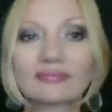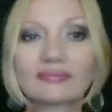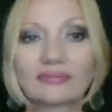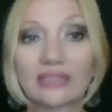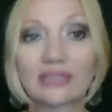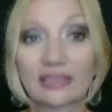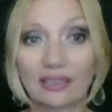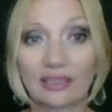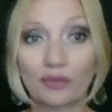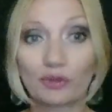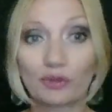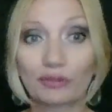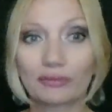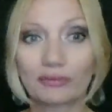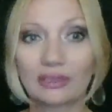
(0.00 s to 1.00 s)
Is that
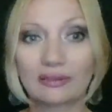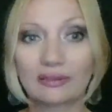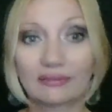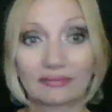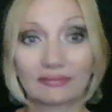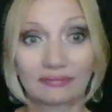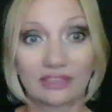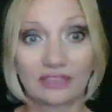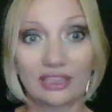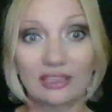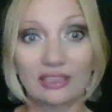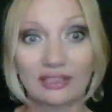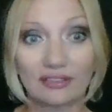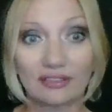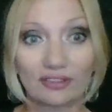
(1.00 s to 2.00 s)
where
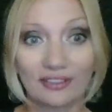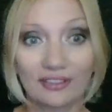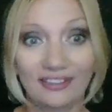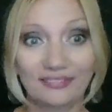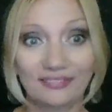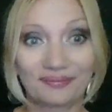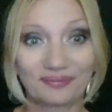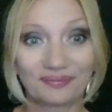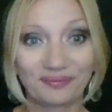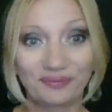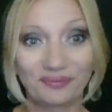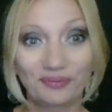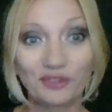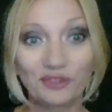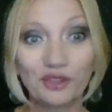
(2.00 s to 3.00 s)
Jesus taught
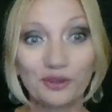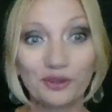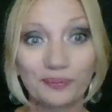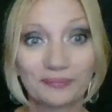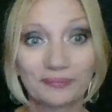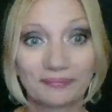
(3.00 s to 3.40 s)
you?